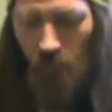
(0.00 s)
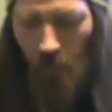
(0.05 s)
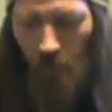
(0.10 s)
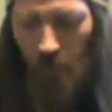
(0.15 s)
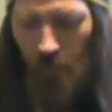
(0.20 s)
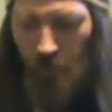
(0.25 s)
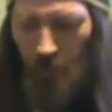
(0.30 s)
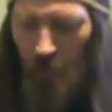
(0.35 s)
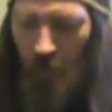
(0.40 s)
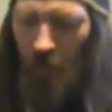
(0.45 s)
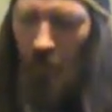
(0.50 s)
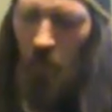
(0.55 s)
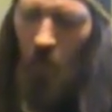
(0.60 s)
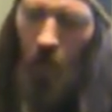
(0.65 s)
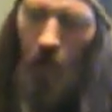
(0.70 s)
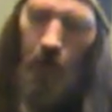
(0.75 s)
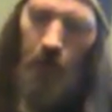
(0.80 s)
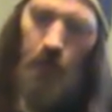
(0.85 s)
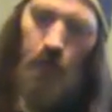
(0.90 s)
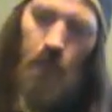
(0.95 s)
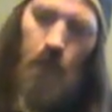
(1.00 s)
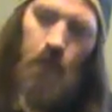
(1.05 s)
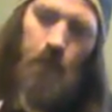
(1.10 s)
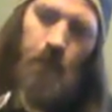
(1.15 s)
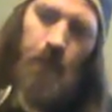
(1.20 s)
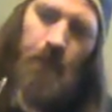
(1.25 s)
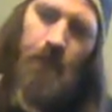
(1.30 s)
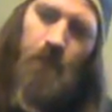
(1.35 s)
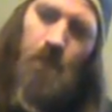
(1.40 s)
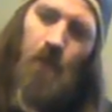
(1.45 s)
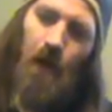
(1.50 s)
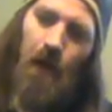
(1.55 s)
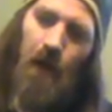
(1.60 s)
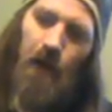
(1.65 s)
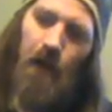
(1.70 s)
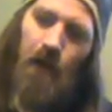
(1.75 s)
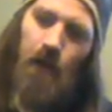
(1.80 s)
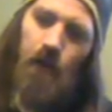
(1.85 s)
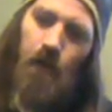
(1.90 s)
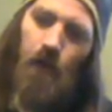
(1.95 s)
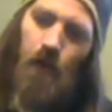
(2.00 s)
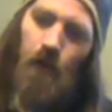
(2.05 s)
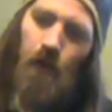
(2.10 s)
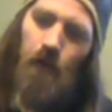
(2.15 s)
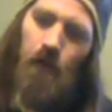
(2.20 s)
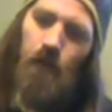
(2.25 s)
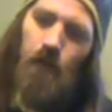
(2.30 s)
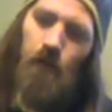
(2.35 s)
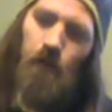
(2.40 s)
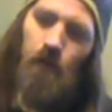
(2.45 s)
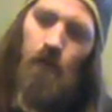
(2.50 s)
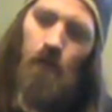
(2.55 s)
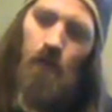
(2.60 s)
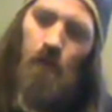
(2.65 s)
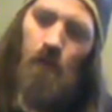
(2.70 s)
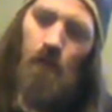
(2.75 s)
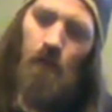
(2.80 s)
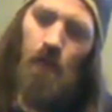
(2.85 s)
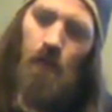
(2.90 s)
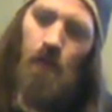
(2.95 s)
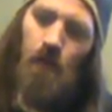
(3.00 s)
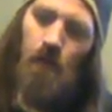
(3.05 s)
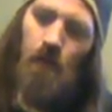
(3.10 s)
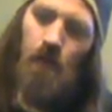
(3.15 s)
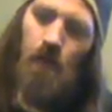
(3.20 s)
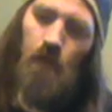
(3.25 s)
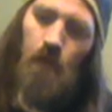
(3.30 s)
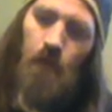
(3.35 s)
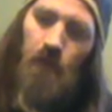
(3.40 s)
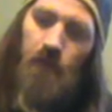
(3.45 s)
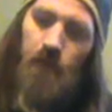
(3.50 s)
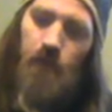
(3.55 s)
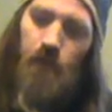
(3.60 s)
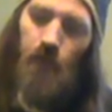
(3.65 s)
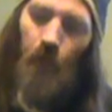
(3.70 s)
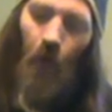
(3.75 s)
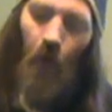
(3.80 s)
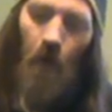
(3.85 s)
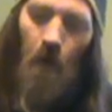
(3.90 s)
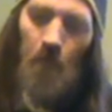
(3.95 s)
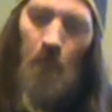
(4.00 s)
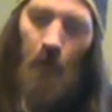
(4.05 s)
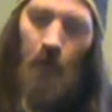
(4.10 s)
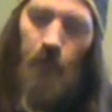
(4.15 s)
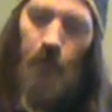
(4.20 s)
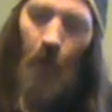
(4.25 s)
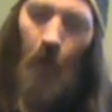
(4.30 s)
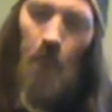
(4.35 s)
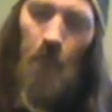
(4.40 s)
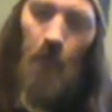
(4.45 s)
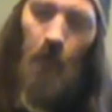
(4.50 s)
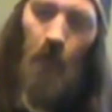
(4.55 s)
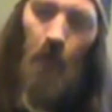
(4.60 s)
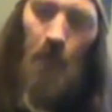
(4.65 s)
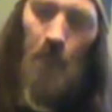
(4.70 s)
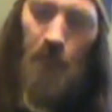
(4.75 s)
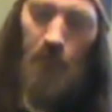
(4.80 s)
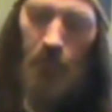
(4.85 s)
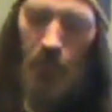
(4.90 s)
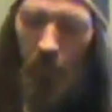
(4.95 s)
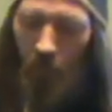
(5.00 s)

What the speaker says: It's pretty light, fits in my hand good. Sharp, I sharpened it up since